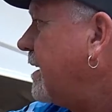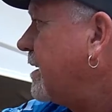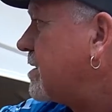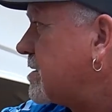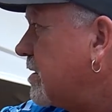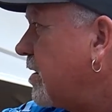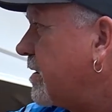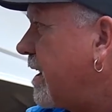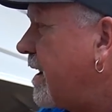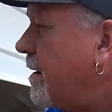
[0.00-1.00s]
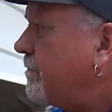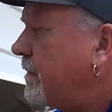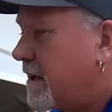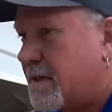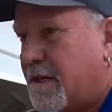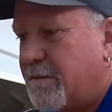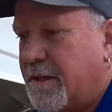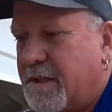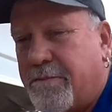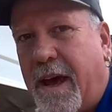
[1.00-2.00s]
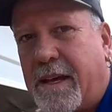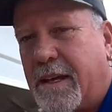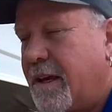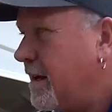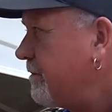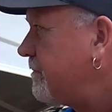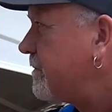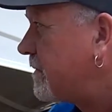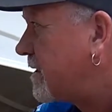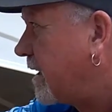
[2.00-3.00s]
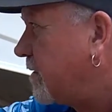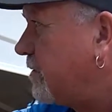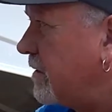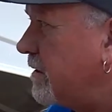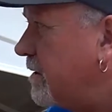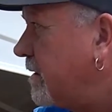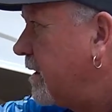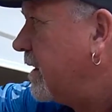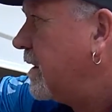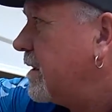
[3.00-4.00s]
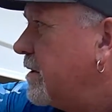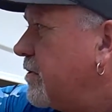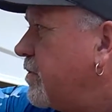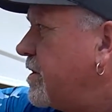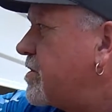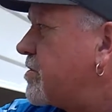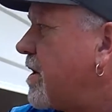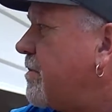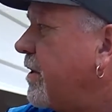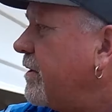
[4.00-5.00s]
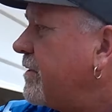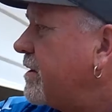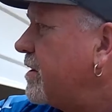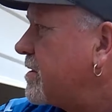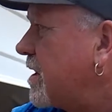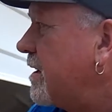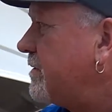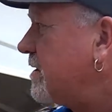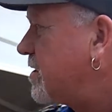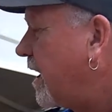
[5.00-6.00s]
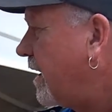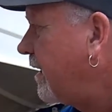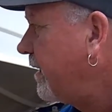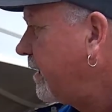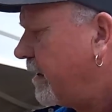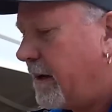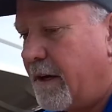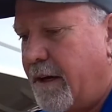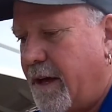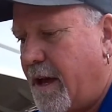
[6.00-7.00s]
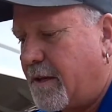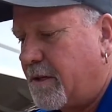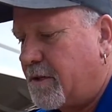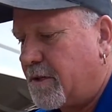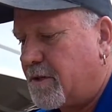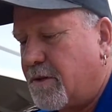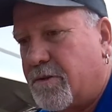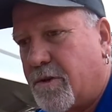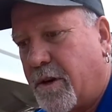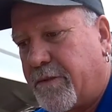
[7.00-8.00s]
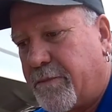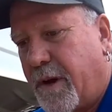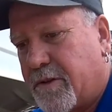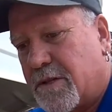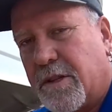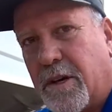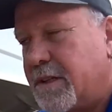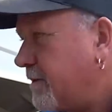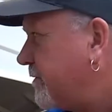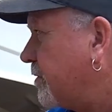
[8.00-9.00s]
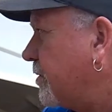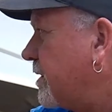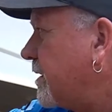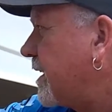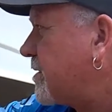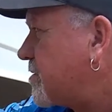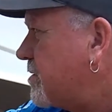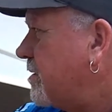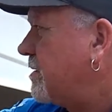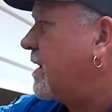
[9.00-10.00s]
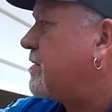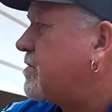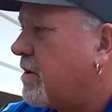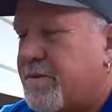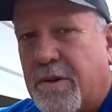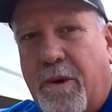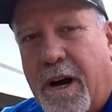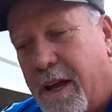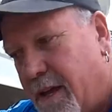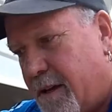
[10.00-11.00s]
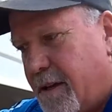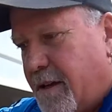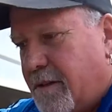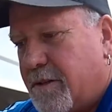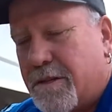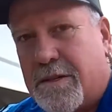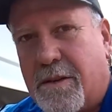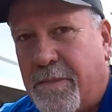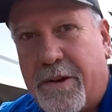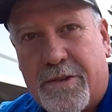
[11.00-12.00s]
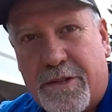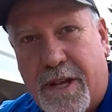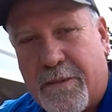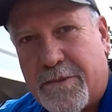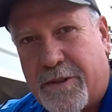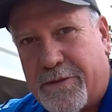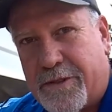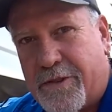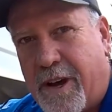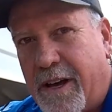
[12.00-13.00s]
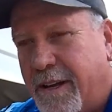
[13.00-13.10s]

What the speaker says: You just lock that up, get someone to back you in, take all your winch strap off and your safety chain, and you just drive the boat slightly forward. That drops away, and your boat just comes off the trailer.